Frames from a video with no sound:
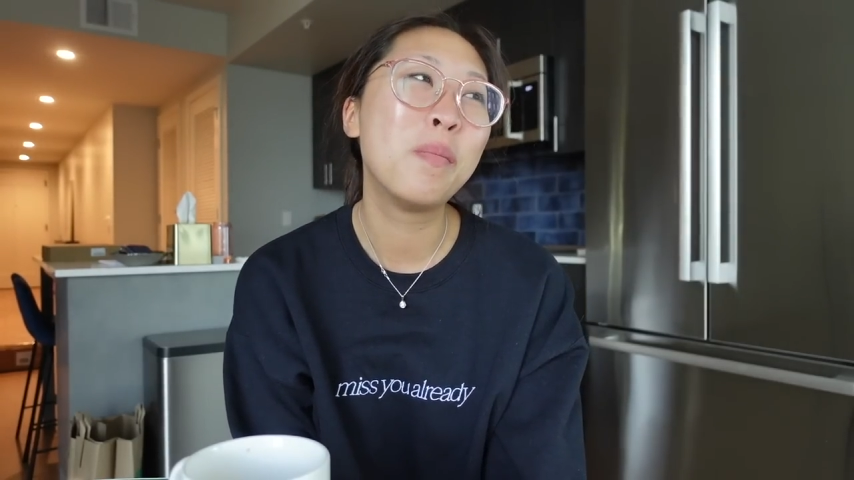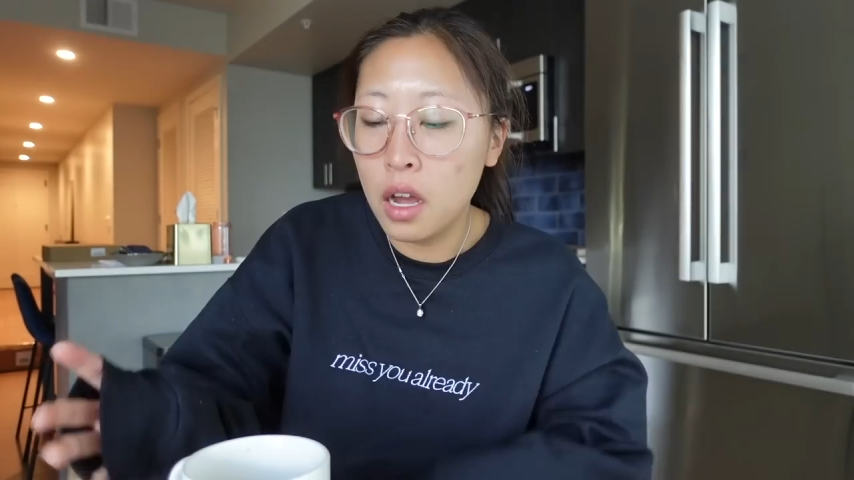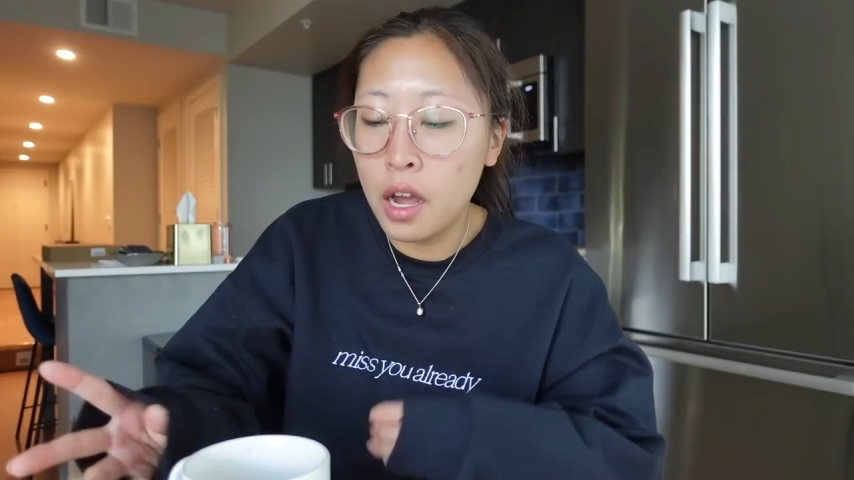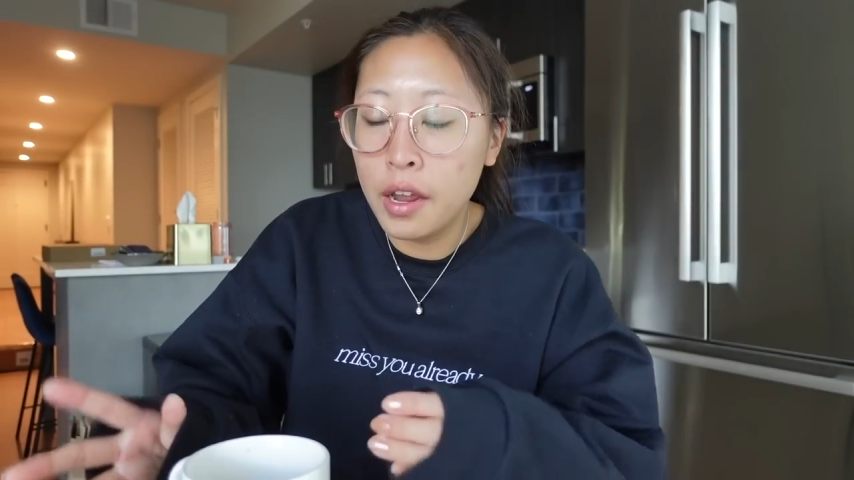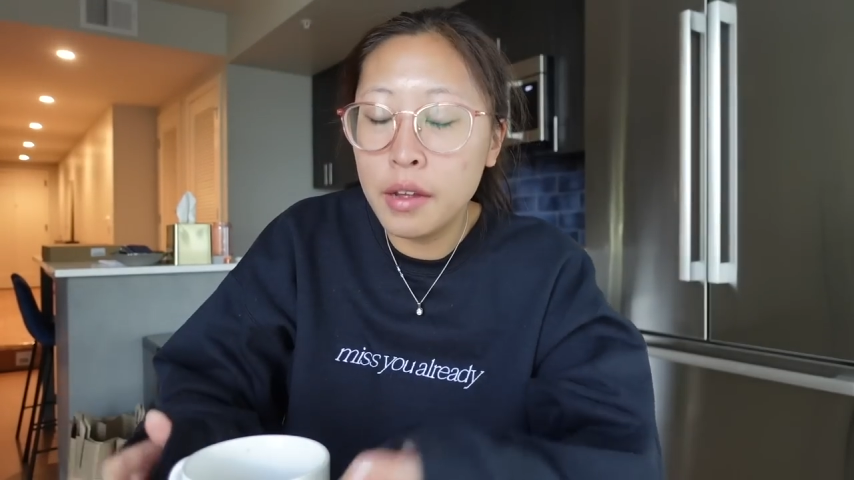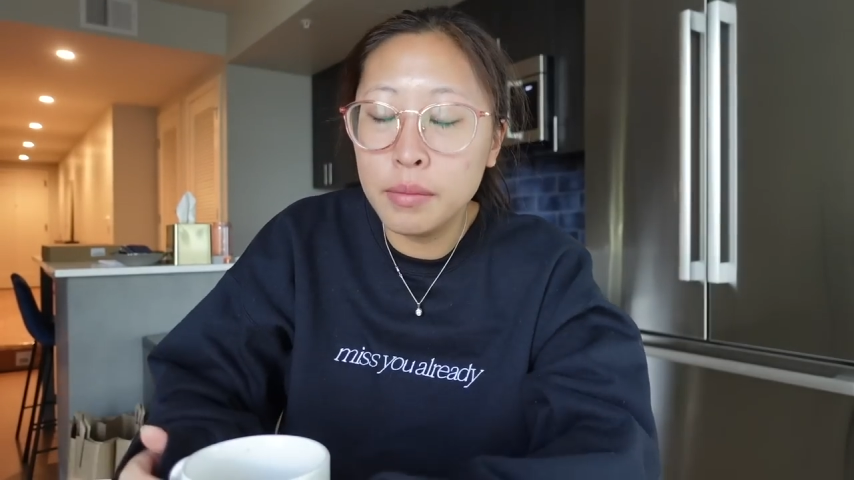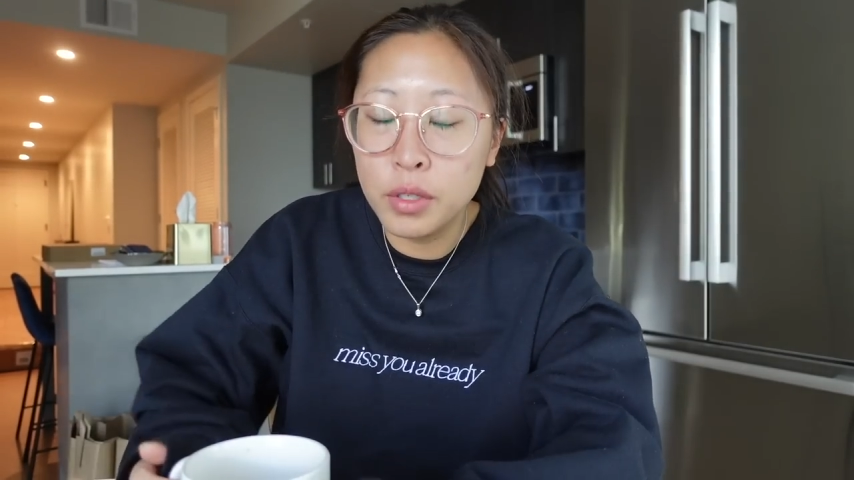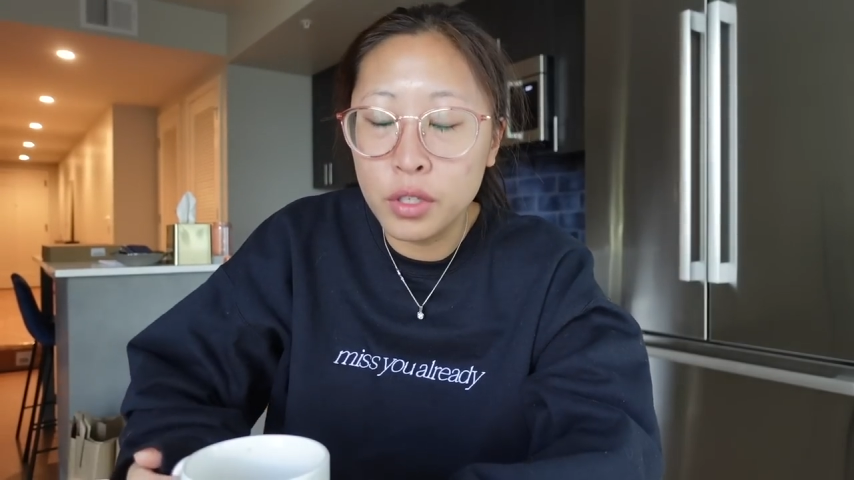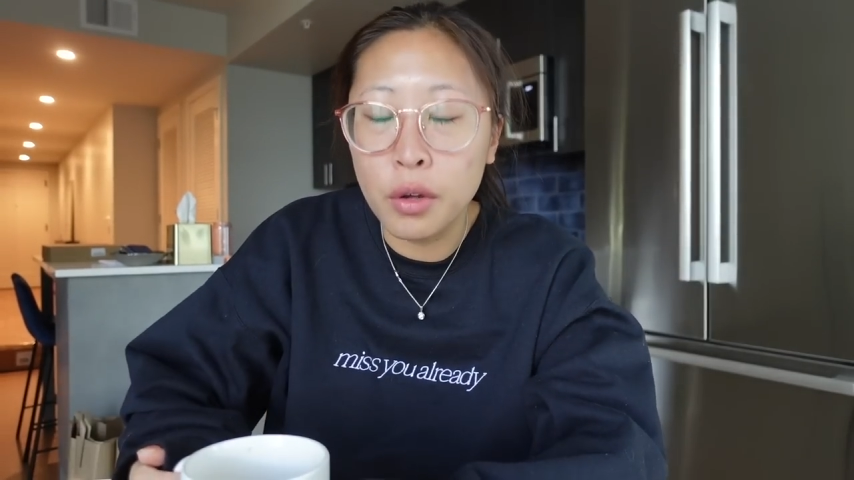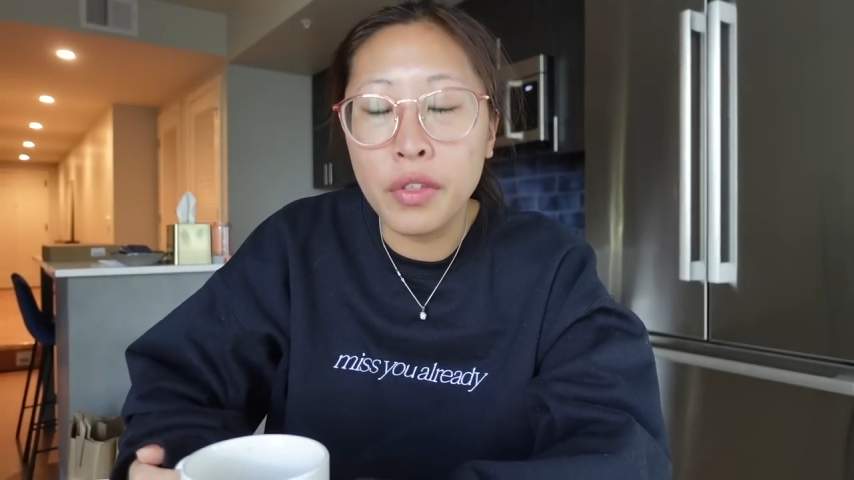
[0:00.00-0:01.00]
I am
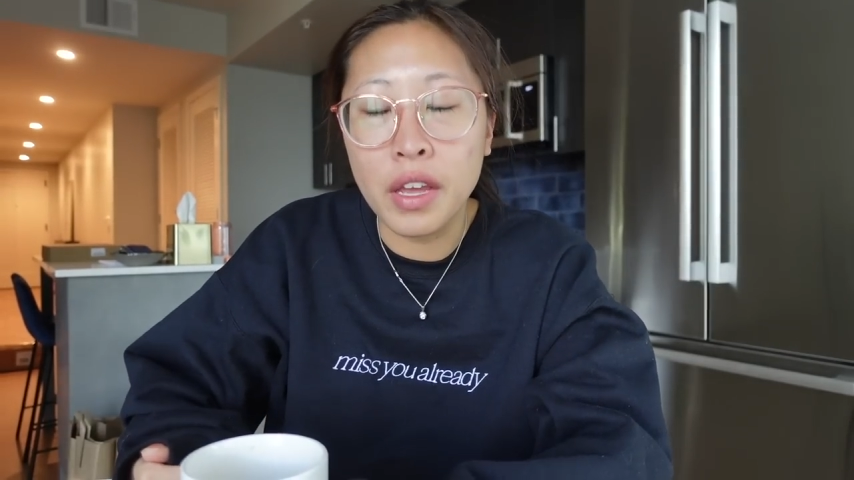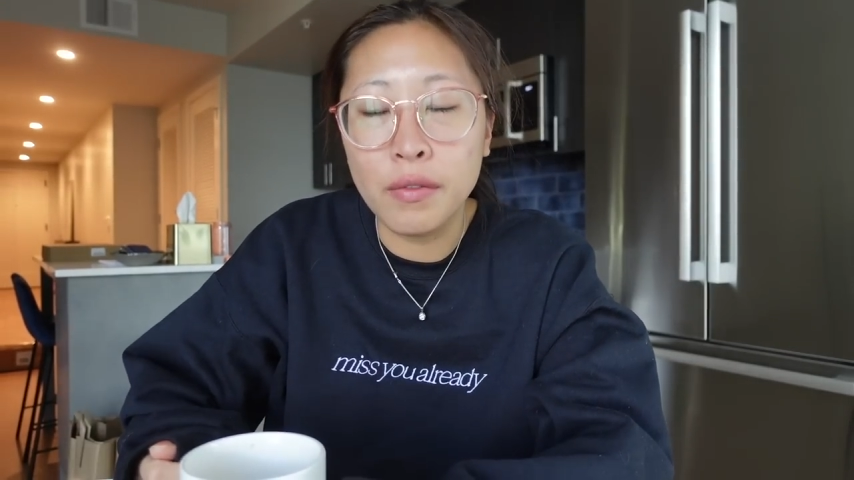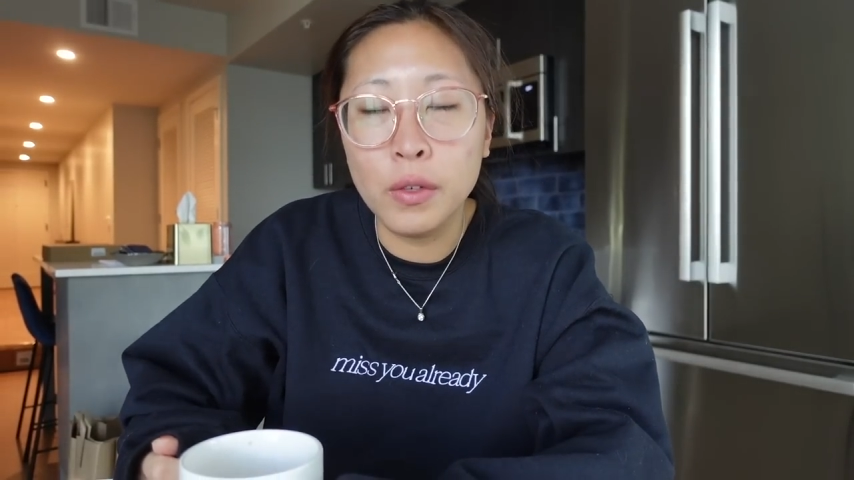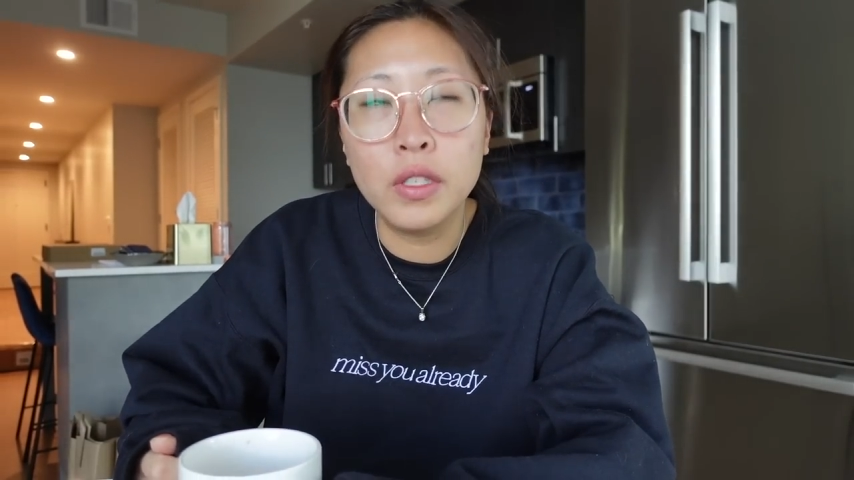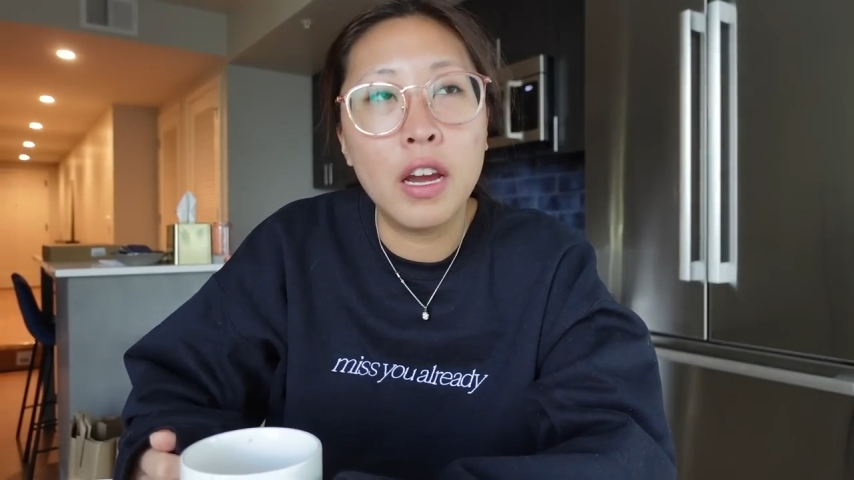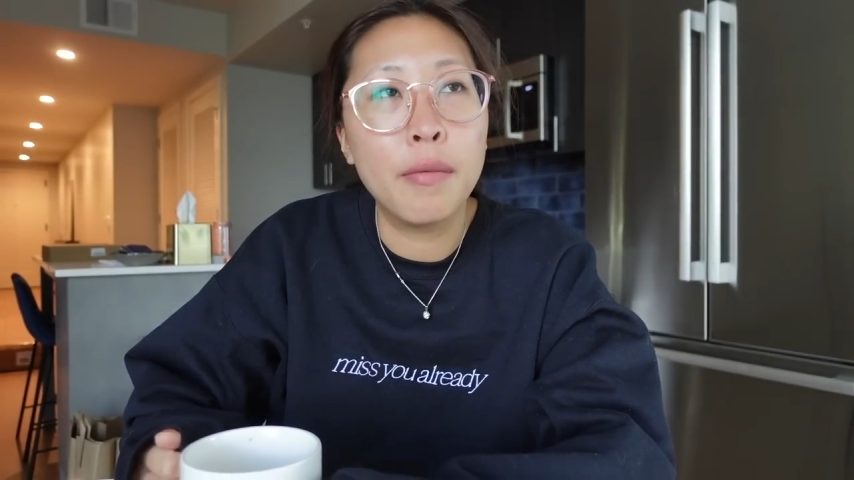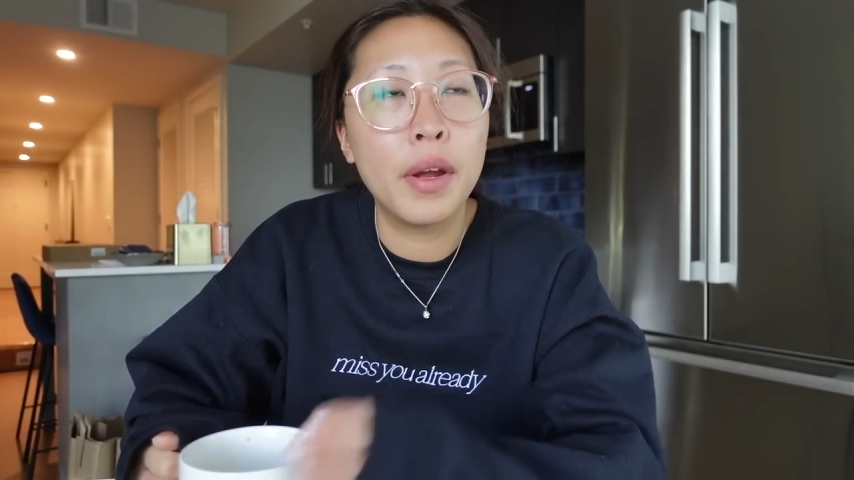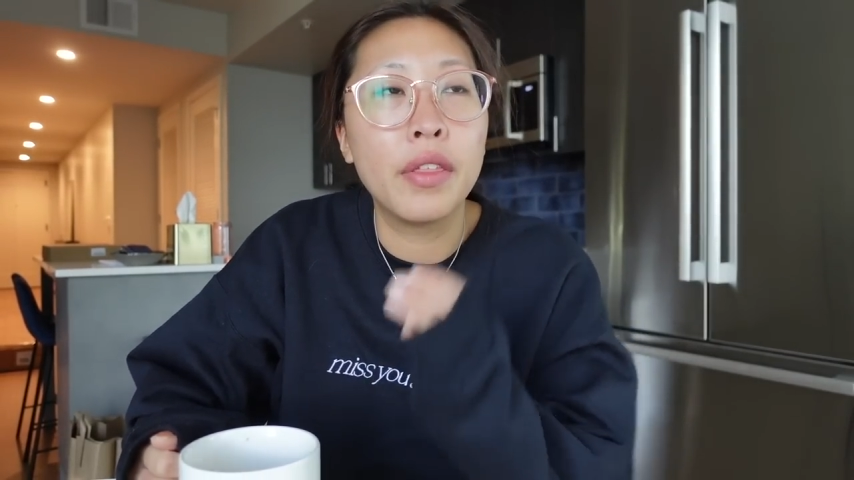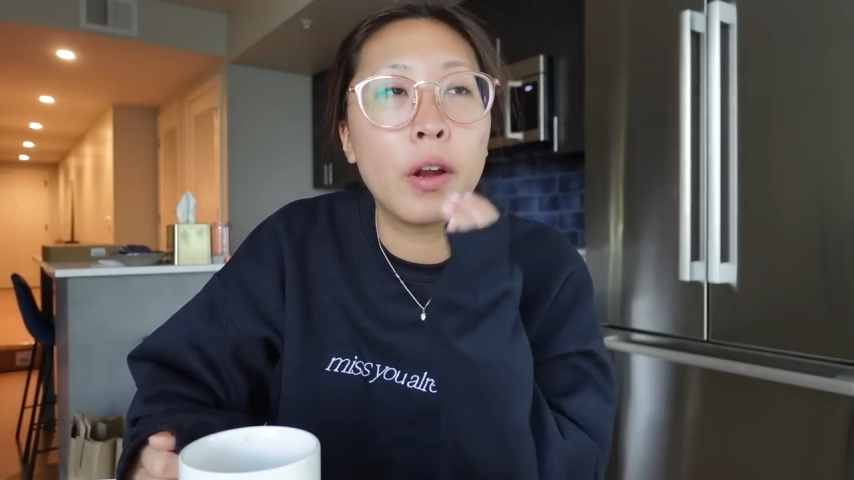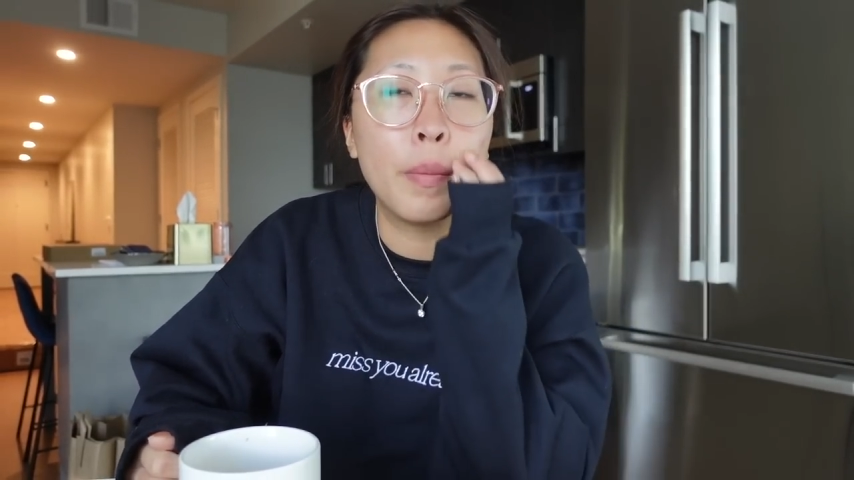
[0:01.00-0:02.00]
so thankful to have my
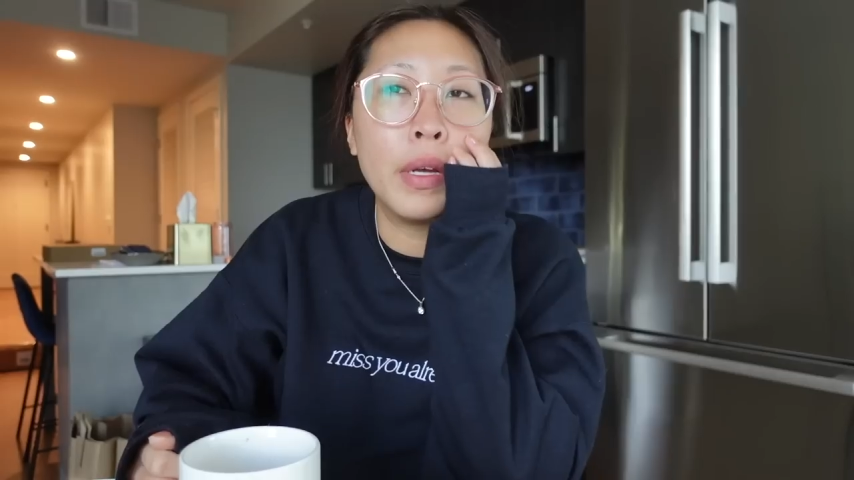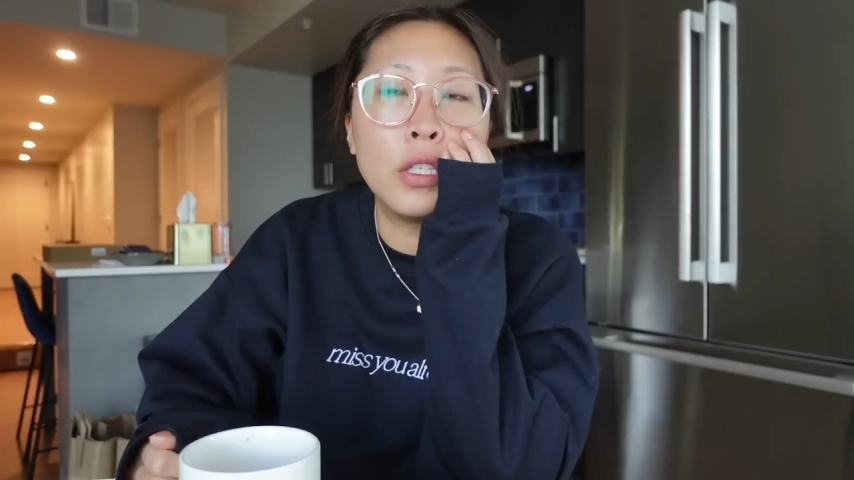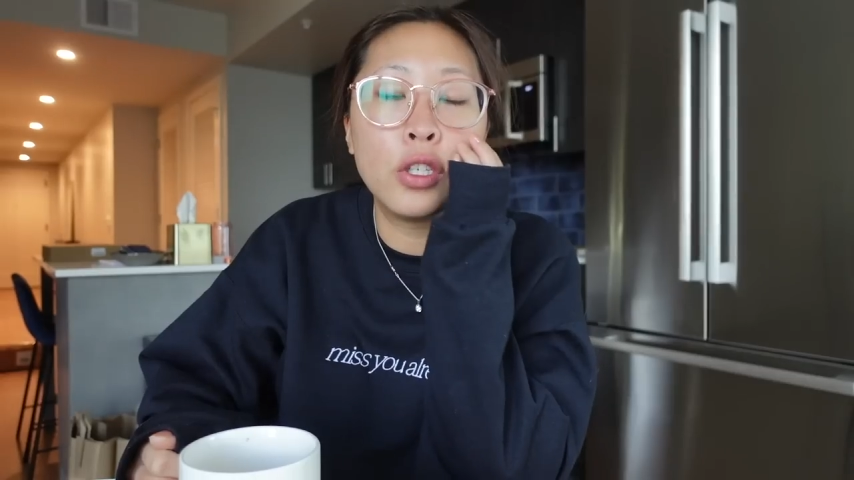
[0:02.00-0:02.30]
therapist,